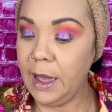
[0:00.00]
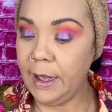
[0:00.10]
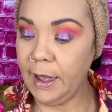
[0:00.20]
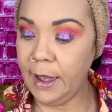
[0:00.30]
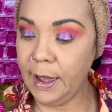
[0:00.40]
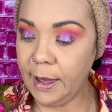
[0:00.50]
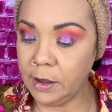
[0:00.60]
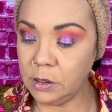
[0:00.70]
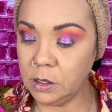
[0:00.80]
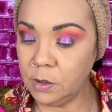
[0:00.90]

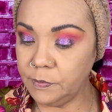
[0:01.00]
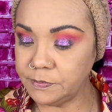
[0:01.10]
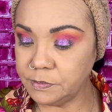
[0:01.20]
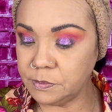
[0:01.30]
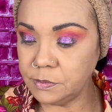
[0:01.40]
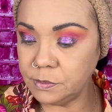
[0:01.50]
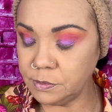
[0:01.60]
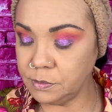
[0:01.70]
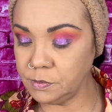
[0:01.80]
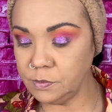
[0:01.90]
And,
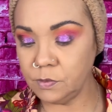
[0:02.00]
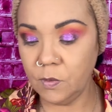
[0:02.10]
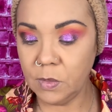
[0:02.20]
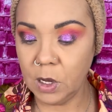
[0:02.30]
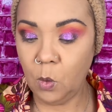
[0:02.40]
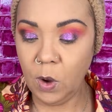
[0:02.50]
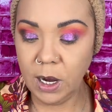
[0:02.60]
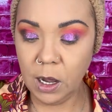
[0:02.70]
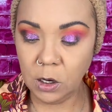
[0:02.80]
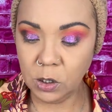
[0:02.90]
what
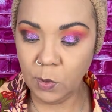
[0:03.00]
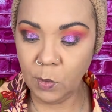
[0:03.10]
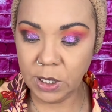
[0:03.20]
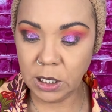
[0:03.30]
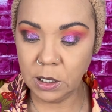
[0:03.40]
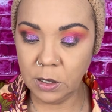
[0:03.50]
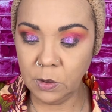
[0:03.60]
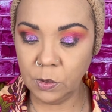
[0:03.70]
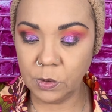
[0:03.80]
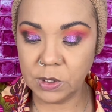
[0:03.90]
color do we want to
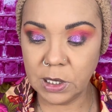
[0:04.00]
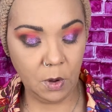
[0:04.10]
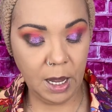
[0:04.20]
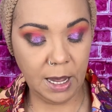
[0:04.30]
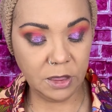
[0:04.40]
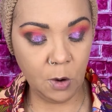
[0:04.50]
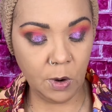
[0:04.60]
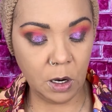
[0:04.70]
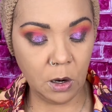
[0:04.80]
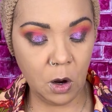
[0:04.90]
use? Okay, I think we're
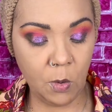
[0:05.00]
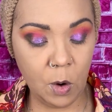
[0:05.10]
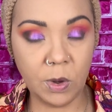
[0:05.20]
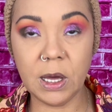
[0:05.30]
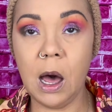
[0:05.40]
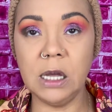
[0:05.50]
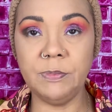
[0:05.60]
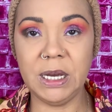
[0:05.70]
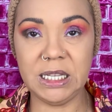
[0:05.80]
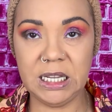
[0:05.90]
going to go in with
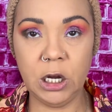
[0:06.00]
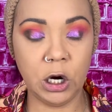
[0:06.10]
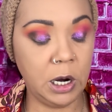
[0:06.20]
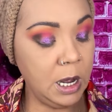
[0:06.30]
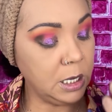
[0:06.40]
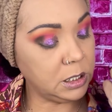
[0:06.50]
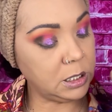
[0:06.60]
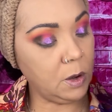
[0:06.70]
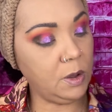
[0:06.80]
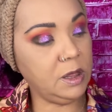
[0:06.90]
Cosmic Seeker.
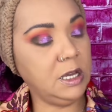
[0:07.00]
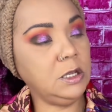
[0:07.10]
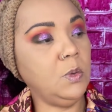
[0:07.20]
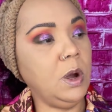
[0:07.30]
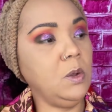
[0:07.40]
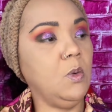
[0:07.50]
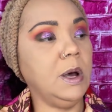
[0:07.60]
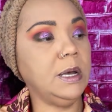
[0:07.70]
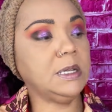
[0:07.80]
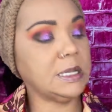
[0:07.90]
So this one
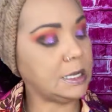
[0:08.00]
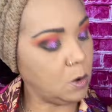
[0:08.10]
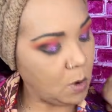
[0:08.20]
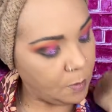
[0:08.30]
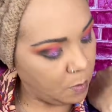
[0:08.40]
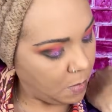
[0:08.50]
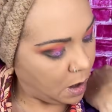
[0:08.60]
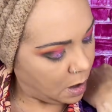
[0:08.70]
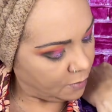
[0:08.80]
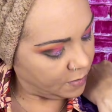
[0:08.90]
was, because I didn't wipe them
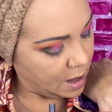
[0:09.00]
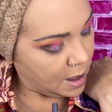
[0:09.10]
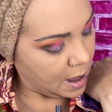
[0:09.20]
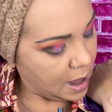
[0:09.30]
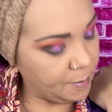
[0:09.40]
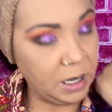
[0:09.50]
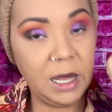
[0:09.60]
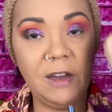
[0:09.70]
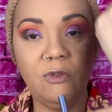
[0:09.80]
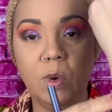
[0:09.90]
off, I
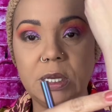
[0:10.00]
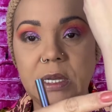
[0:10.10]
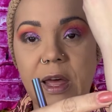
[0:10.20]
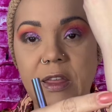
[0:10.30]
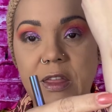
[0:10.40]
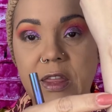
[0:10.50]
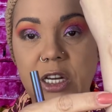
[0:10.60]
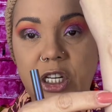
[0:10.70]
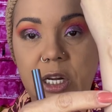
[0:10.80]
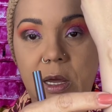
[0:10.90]
believe was this
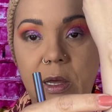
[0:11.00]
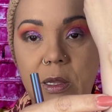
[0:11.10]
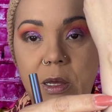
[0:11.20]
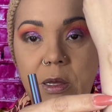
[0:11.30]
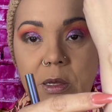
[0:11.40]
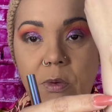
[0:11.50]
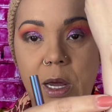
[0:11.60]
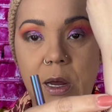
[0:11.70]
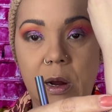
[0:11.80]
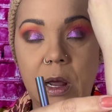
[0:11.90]
shade right
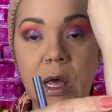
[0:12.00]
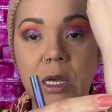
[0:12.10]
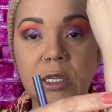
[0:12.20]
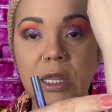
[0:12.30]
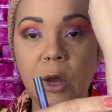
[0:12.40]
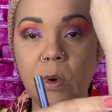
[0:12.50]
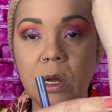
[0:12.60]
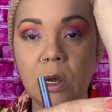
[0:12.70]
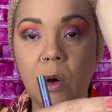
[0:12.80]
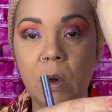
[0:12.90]
here. So I think we're going to
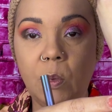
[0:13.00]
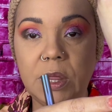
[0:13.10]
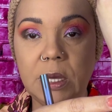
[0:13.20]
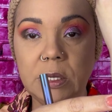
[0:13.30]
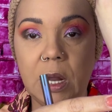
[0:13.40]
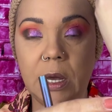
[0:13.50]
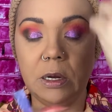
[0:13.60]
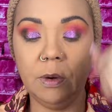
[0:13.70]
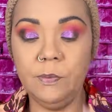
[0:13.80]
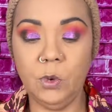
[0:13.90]
go in with this
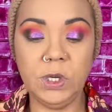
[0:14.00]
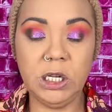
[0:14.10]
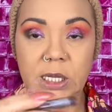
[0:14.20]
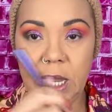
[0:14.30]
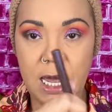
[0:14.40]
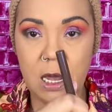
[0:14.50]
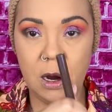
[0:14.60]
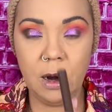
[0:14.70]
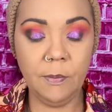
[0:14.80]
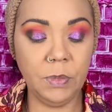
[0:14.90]
liner, which is here.